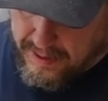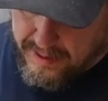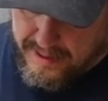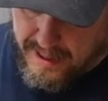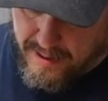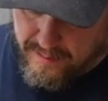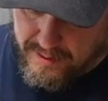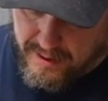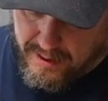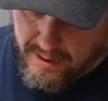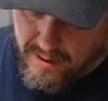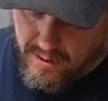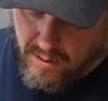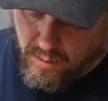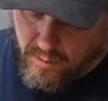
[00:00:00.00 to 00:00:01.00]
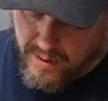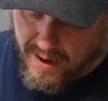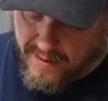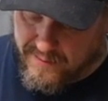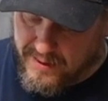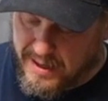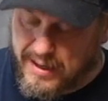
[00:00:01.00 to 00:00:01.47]
Down here we
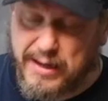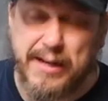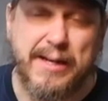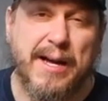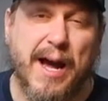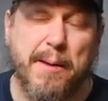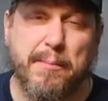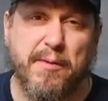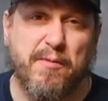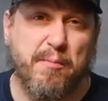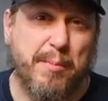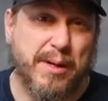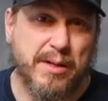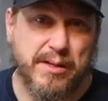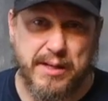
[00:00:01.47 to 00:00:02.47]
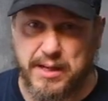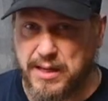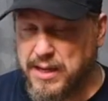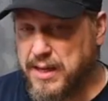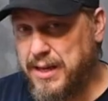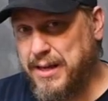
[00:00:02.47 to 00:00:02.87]
have any type of building.